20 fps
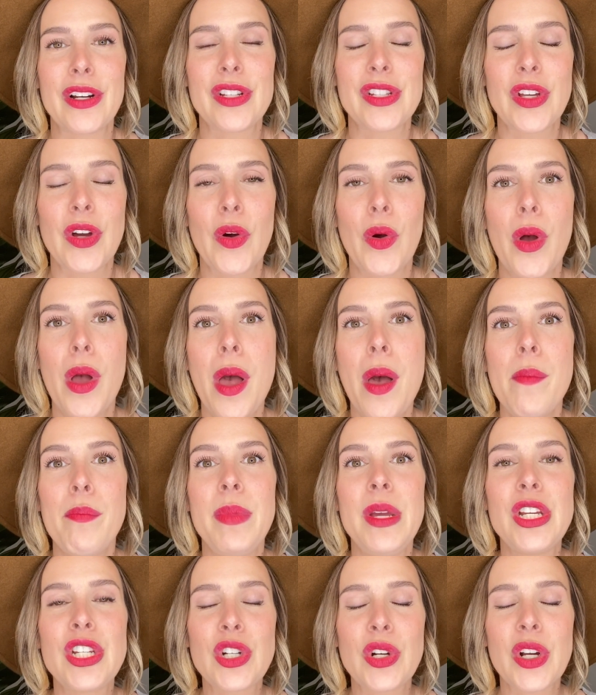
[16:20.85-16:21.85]
So
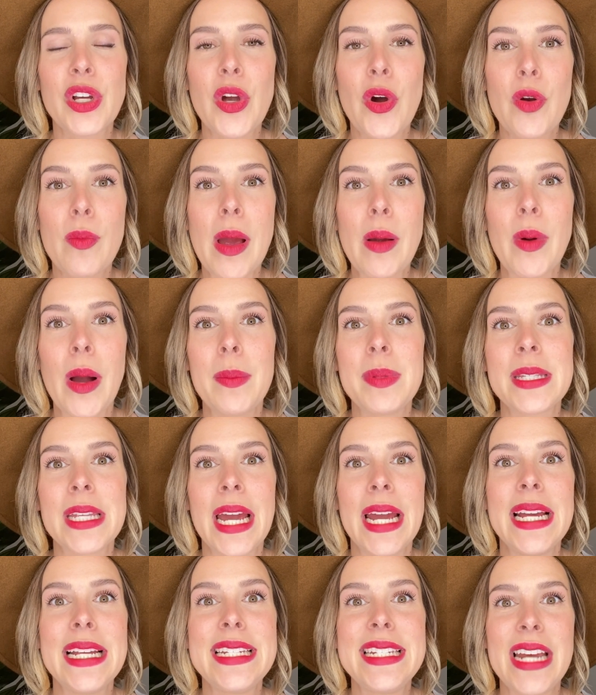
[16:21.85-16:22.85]
be sure to go to my
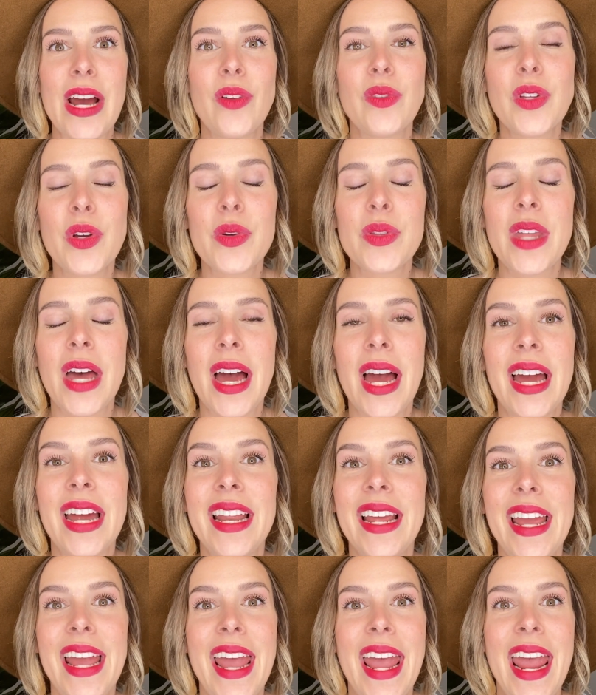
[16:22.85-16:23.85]
website, download
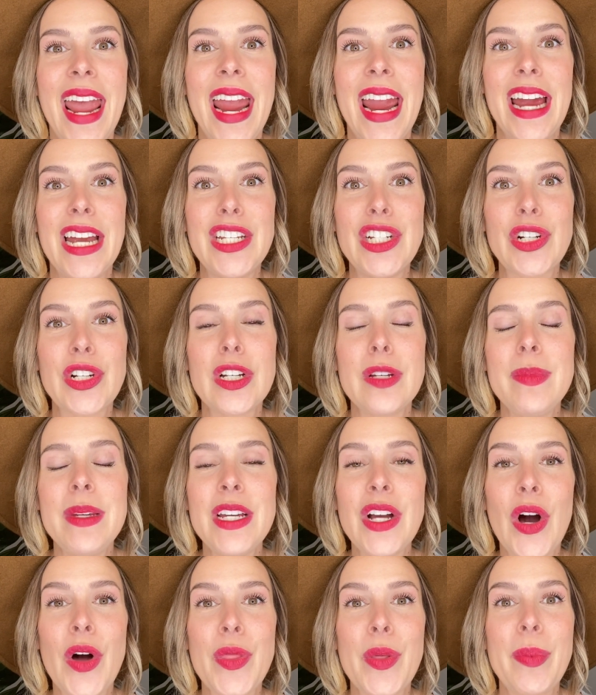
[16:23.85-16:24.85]
that, and you're gonna
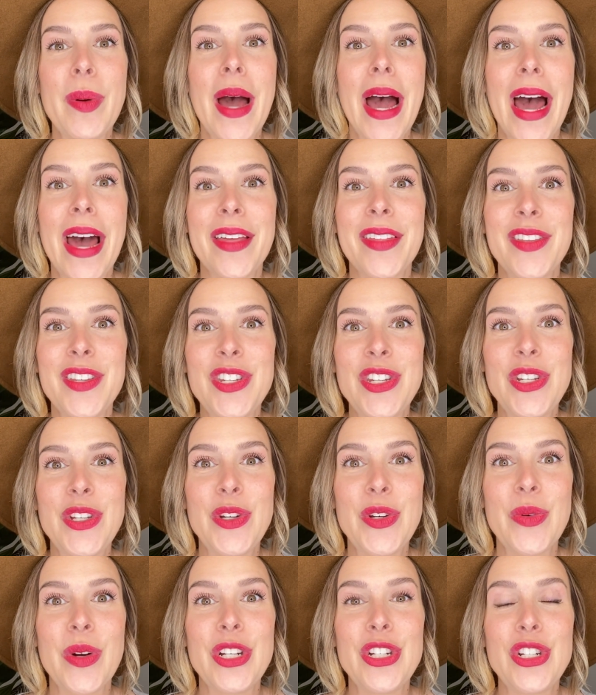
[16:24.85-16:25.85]
be on the path
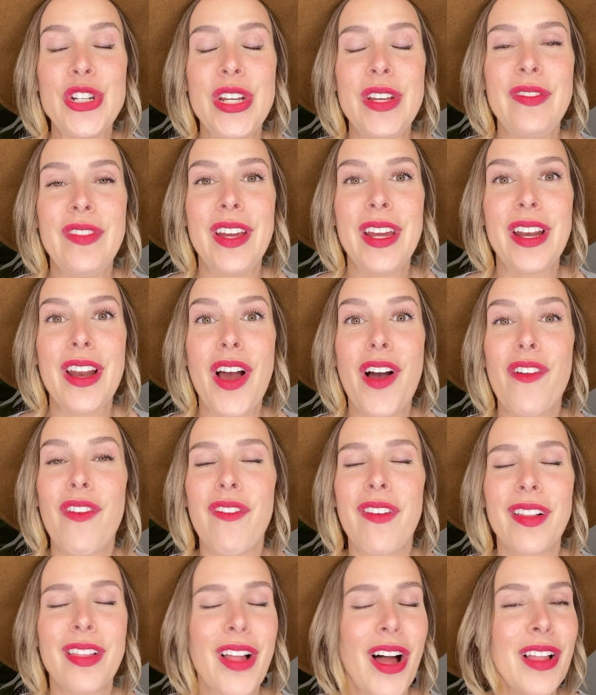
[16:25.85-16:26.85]
to achieving
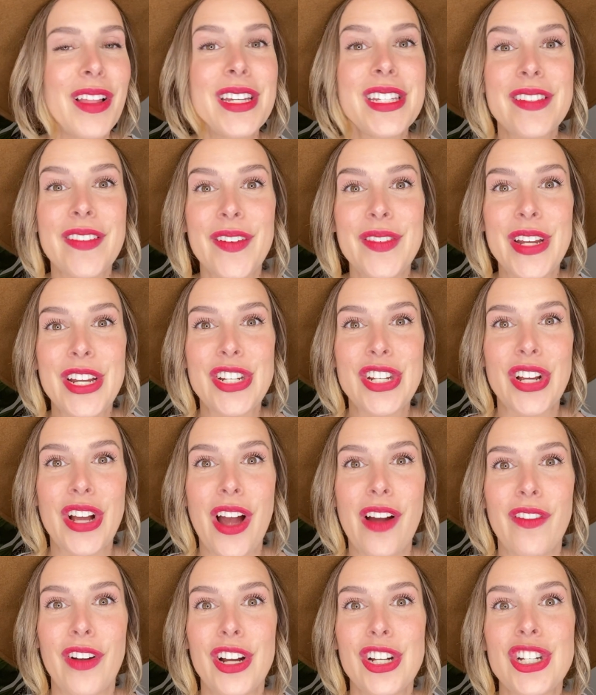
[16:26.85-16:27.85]
flawless foundation
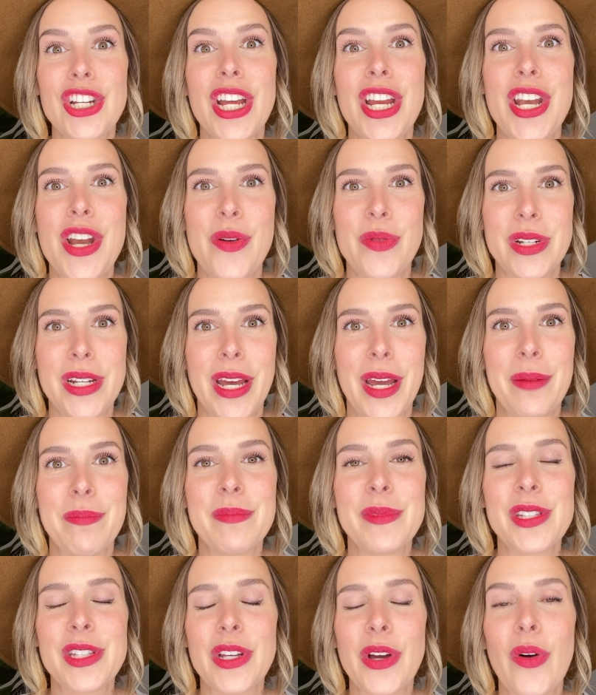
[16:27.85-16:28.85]
coverage in no
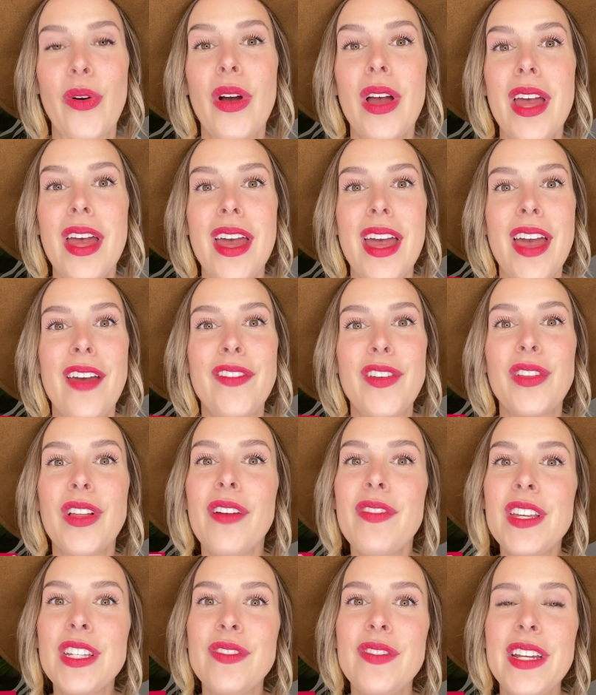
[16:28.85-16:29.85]
time. So if you
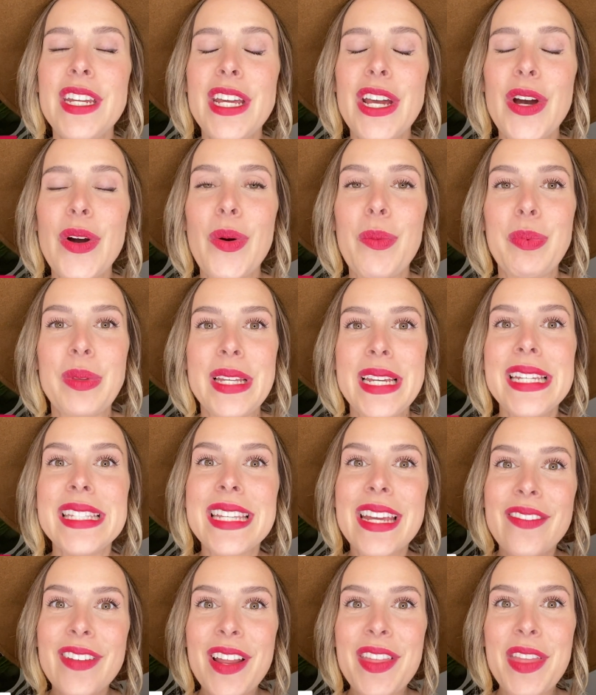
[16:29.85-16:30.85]
love this video,
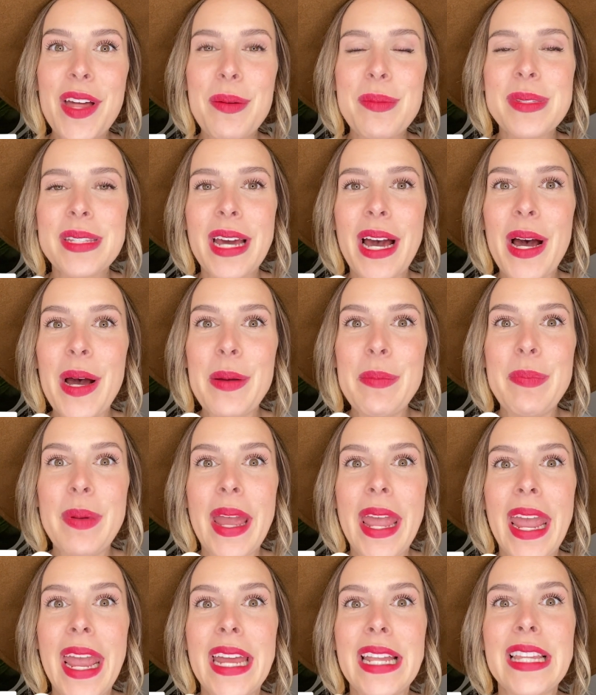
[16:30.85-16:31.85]
please give it a thumbs up
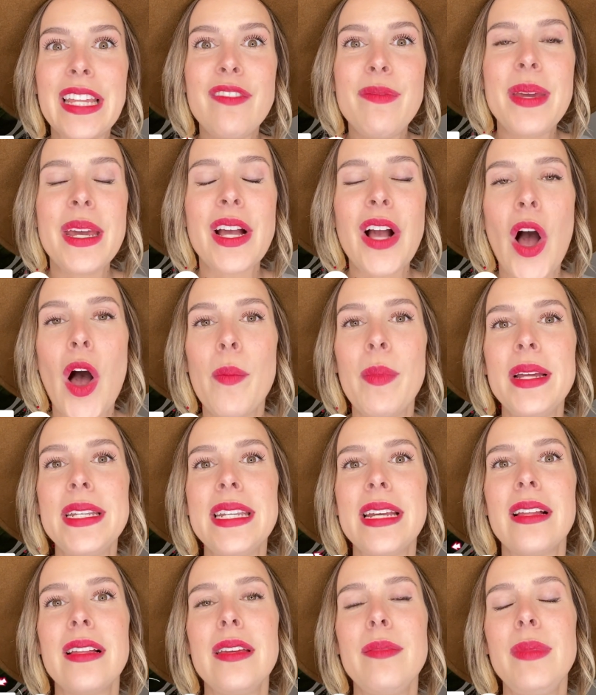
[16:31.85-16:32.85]
and leave me a comment
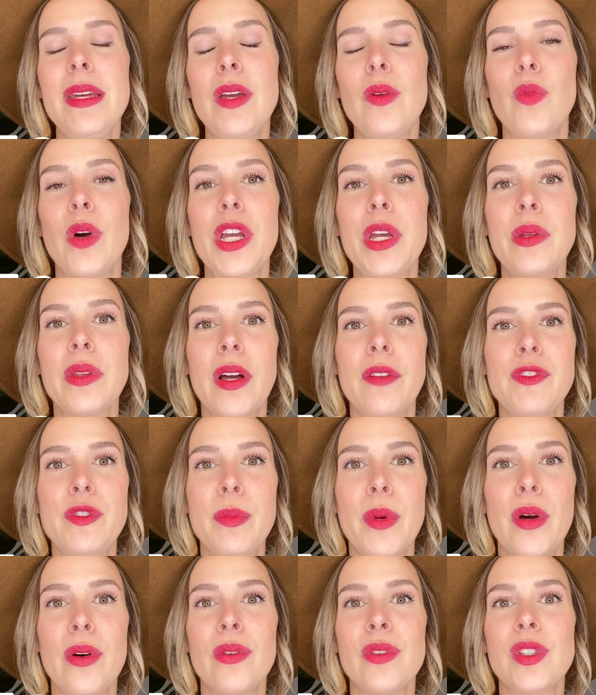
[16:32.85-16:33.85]
telling me what you loved
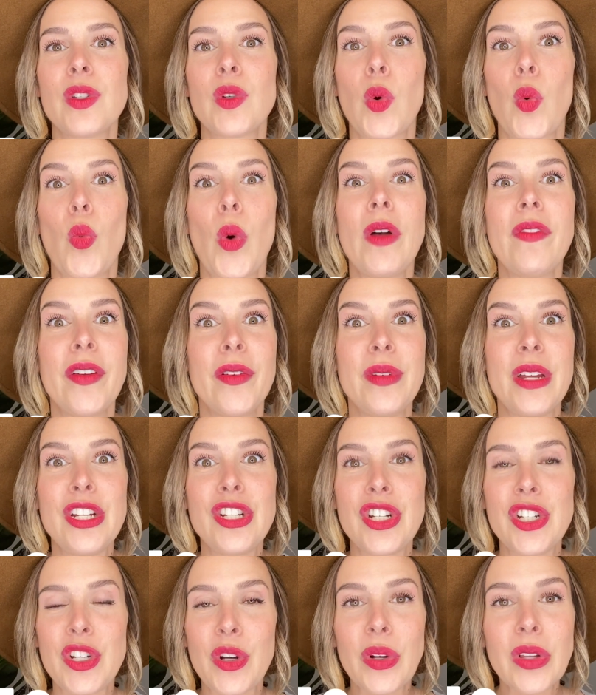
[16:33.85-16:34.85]
most, what
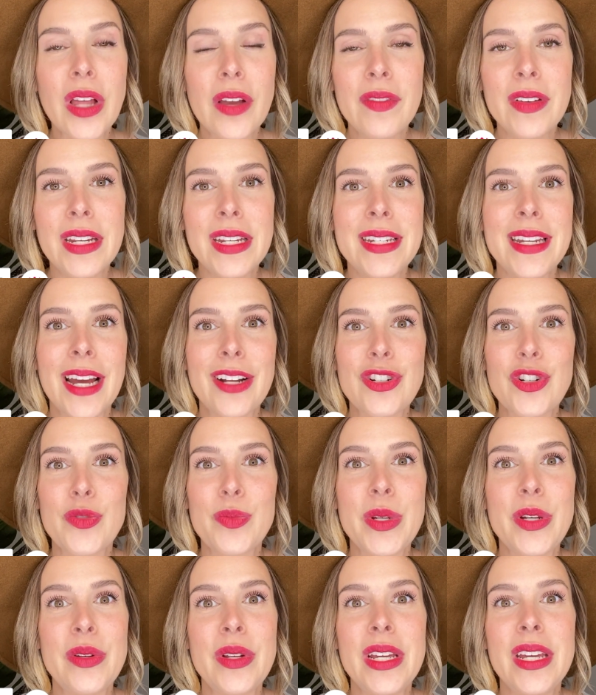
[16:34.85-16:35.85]
foundation you're loving in
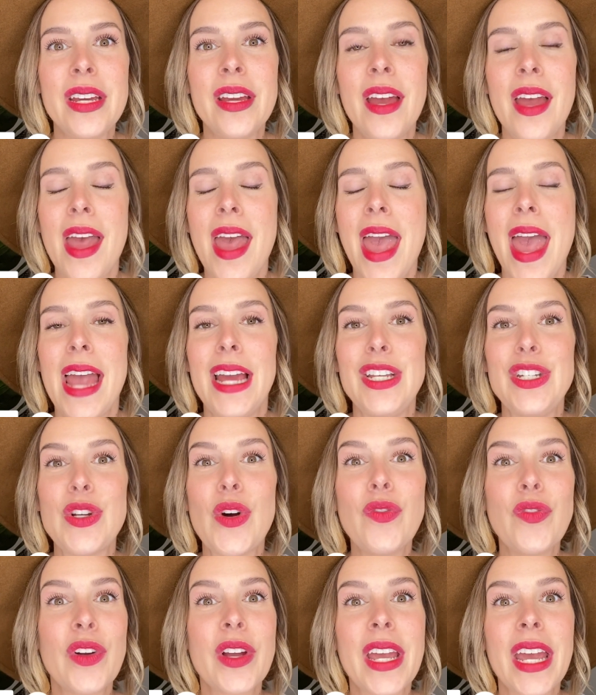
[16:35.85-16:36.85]
natural beauty, and
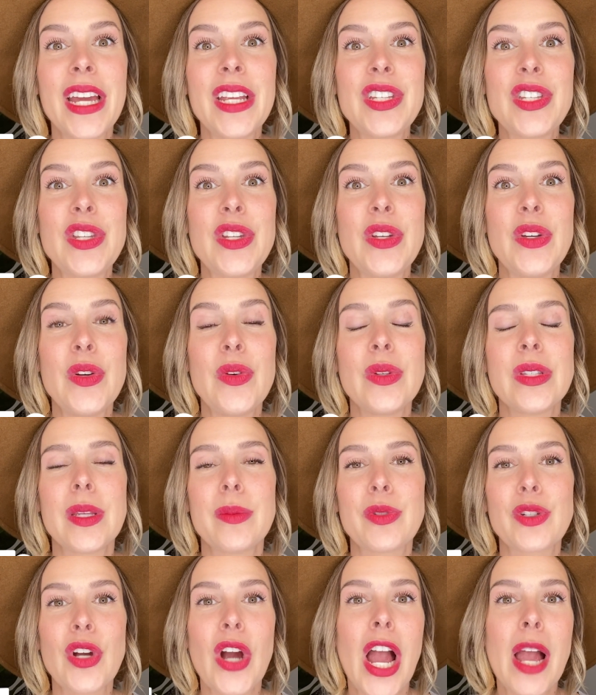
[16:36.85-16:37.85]
don't forget to
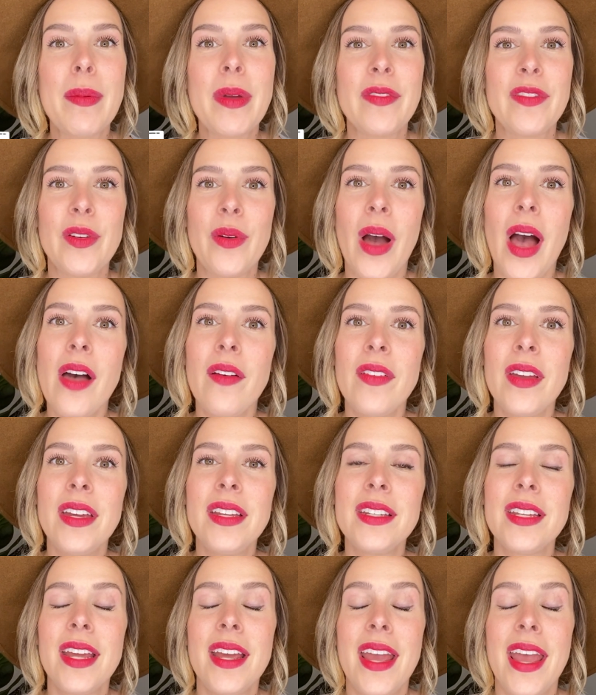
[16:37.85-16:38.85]
subscribe if you
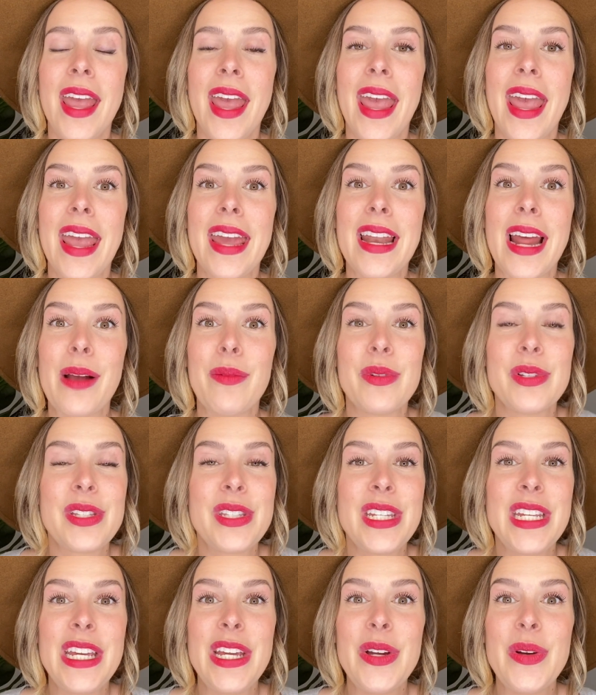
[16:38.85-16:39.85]
haven't, and I will
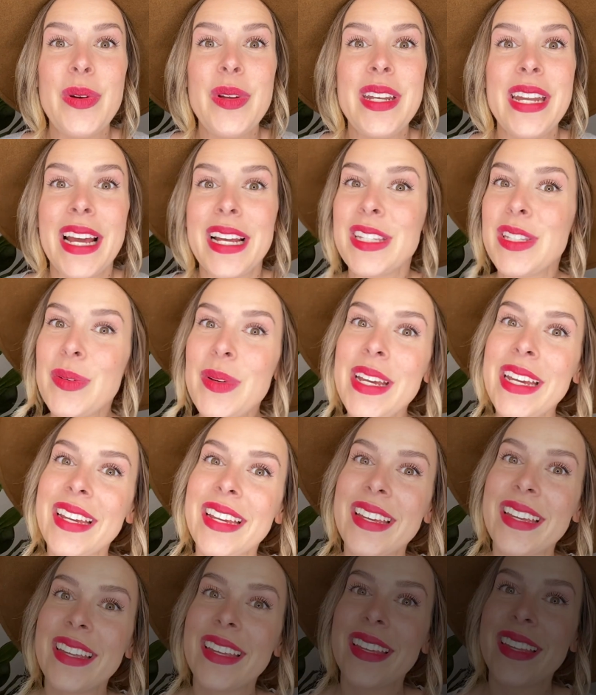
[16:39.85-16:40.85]
see you next
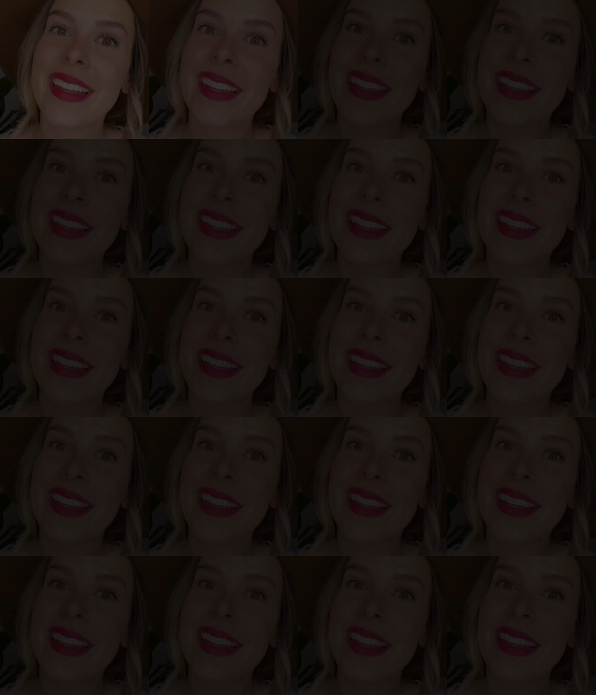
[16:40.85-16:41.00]
week.